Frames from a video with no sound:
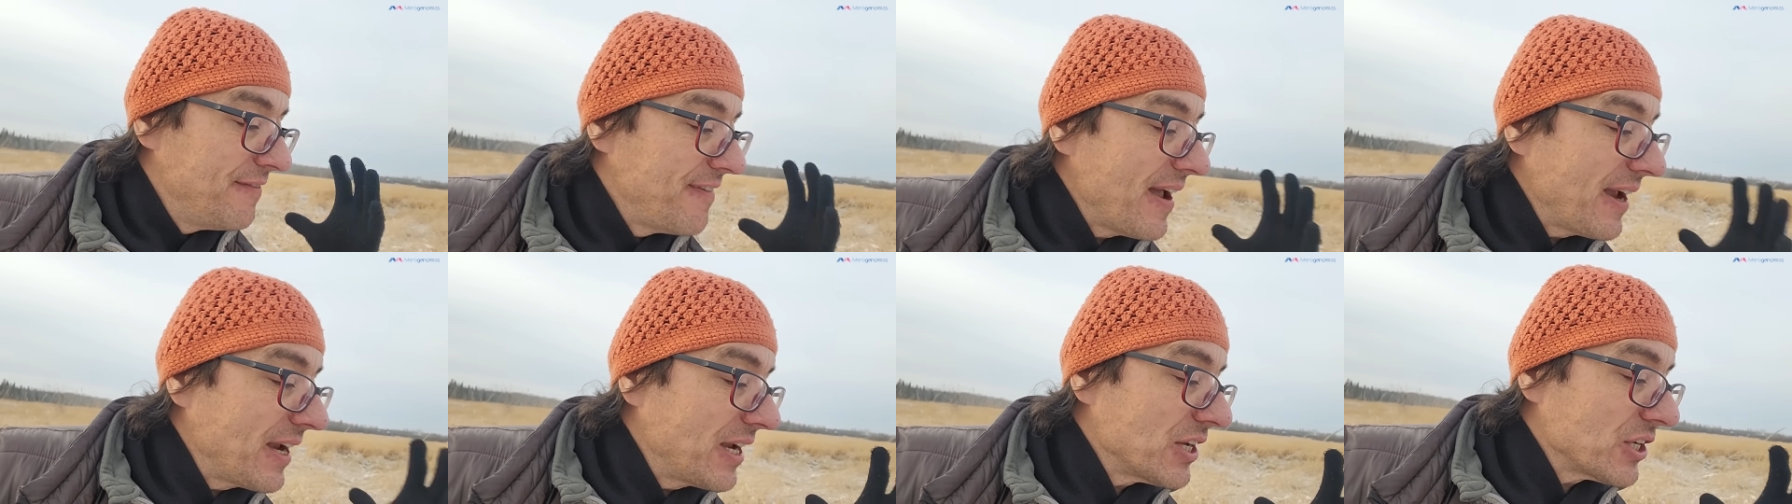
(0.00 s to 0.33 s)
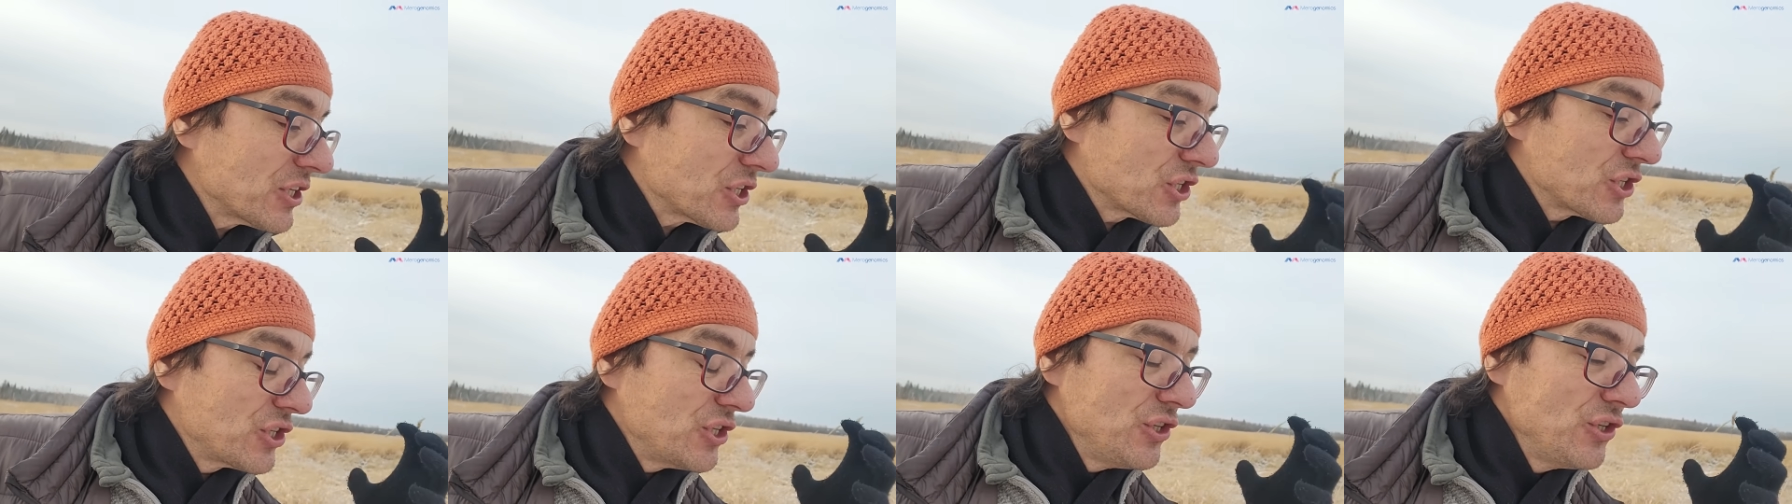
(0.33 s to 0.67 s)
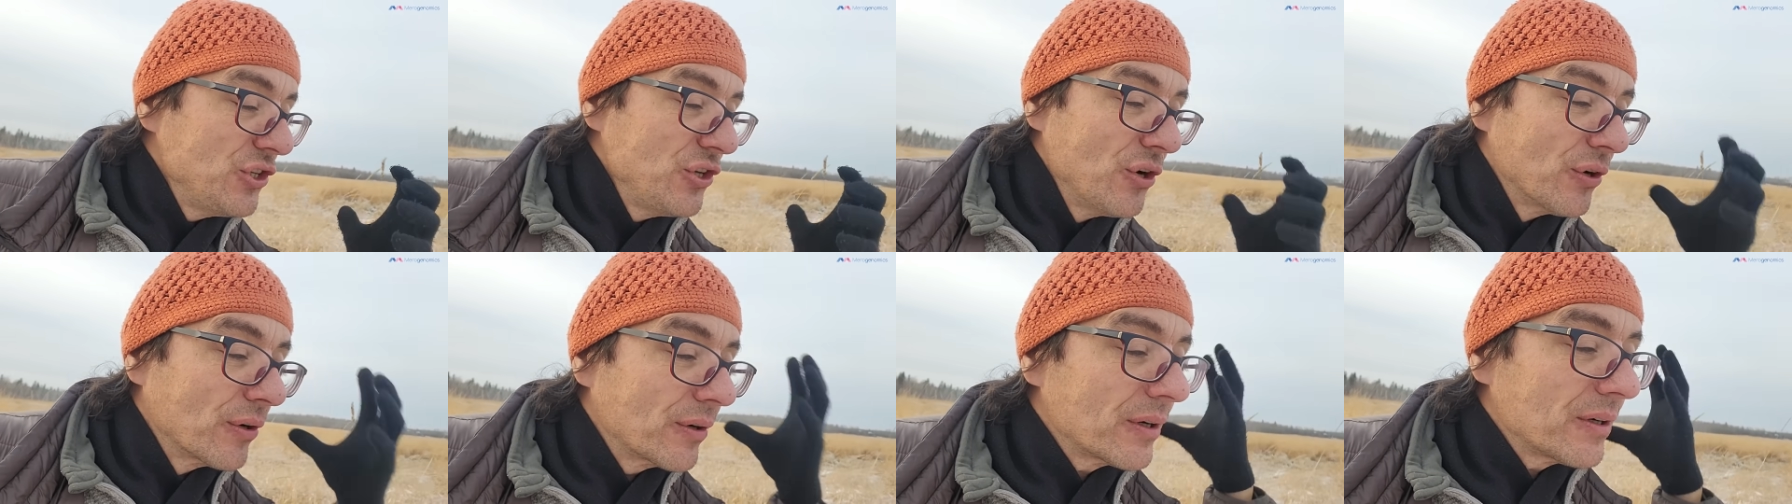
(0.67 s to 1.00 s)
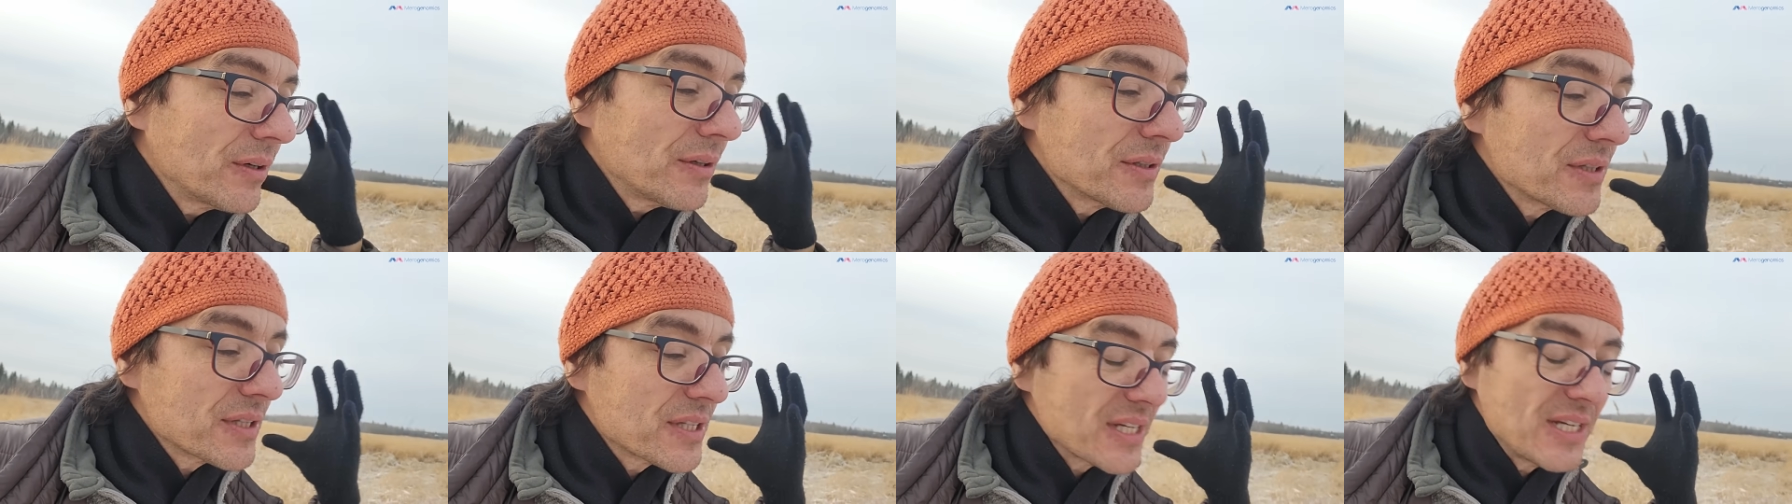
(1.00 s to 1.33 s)
vagus
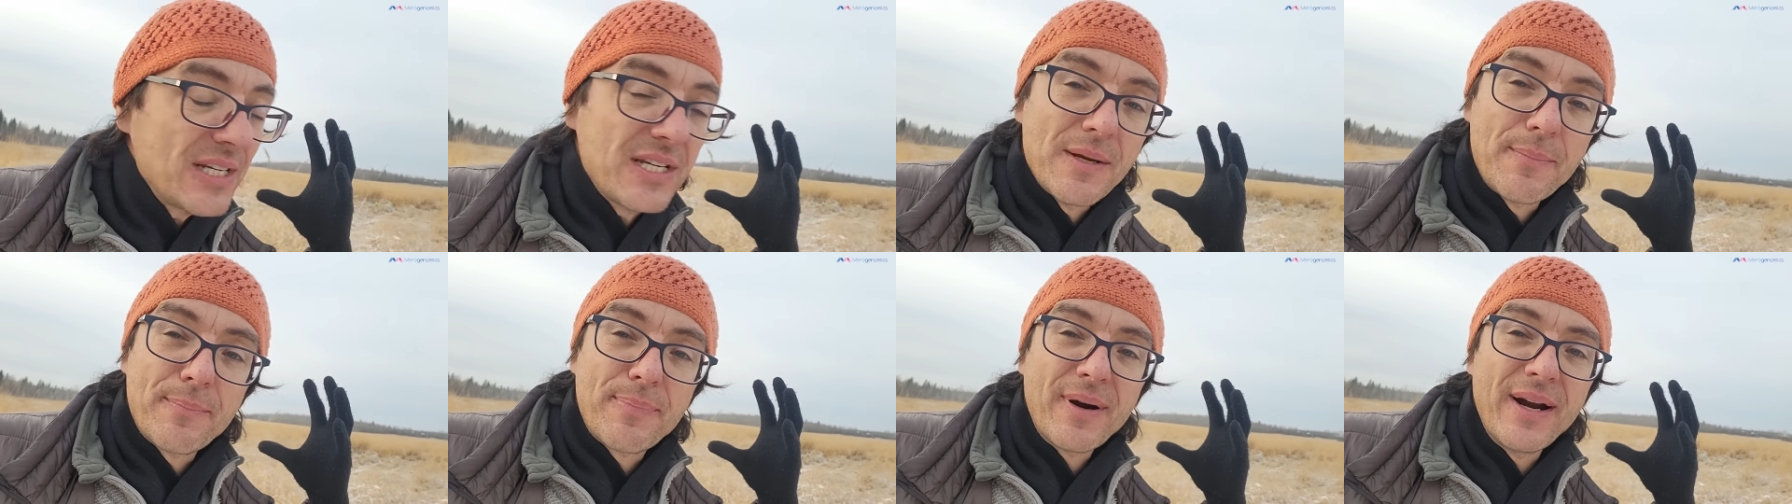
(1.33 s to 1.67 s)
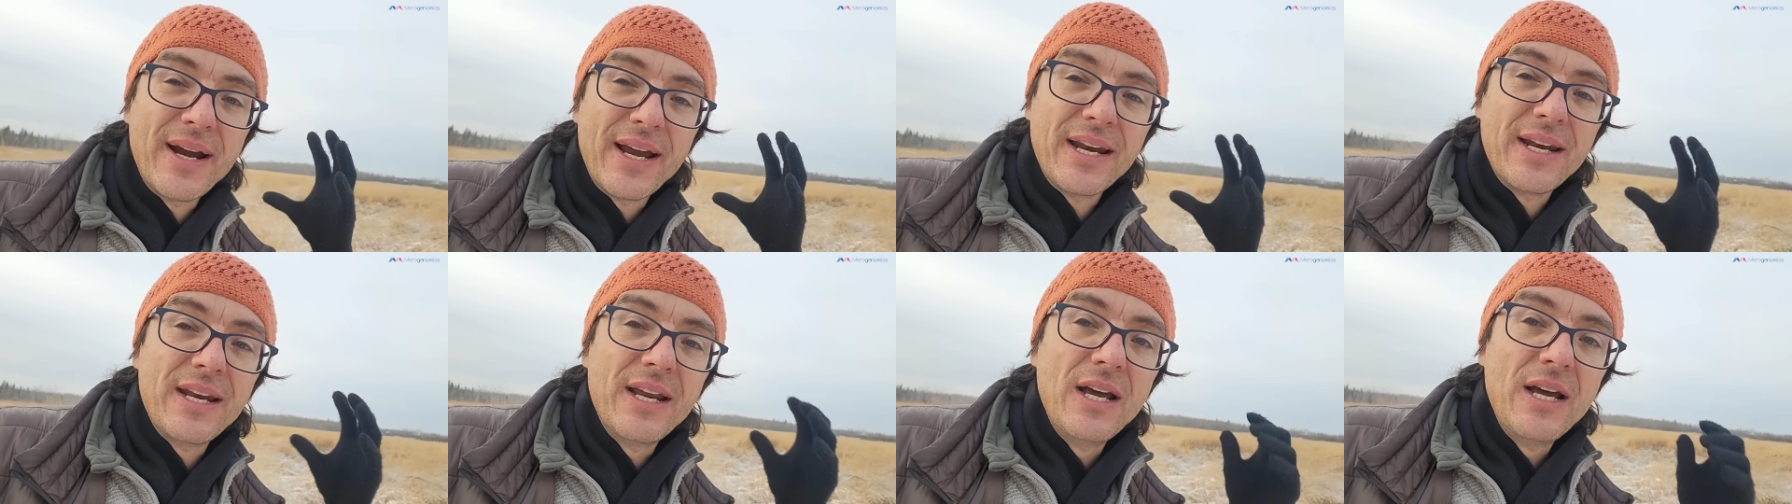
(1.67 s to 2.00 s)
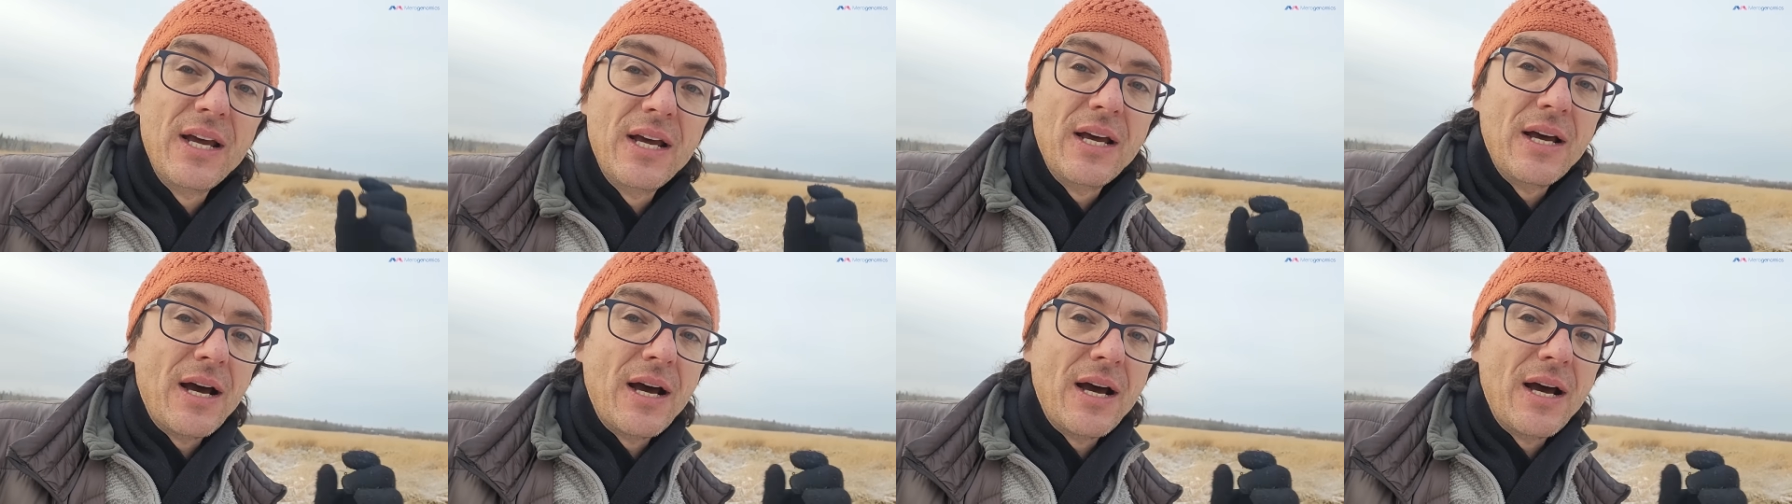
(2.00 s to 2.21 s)
neurons in the brain,